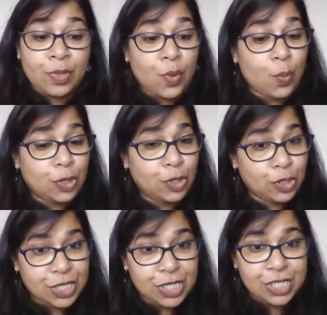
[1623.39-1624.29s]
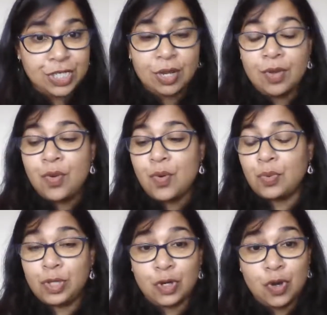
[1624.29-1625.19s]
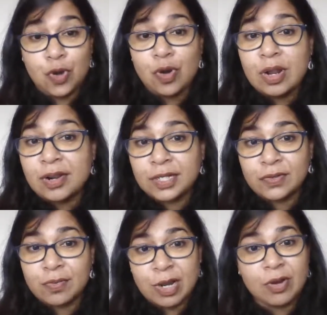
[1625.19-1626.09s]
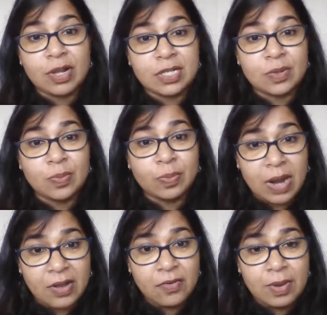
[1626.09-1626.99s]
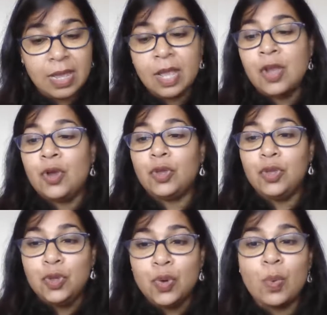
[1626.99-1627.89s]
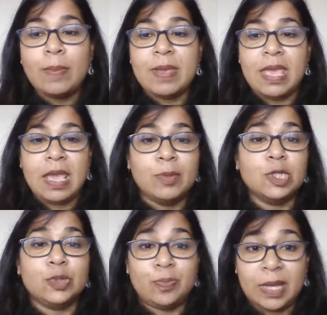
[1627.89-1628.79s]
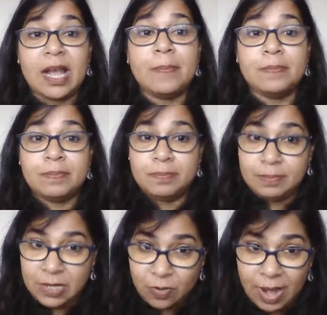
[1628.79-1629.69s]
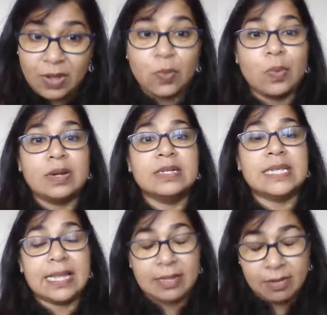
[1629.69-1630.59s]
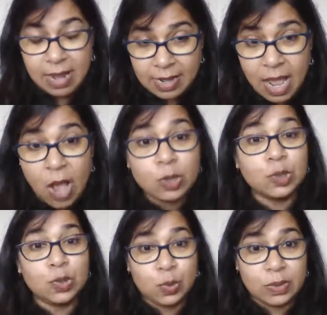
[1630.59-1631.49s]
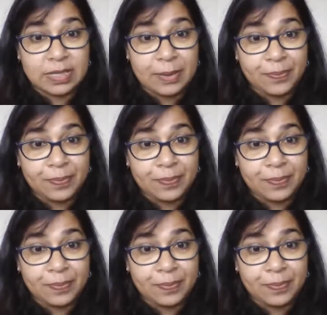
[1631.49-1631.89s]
With your teacher, with your co-learners from across the country, you will be able to pick up the right words and how to use them.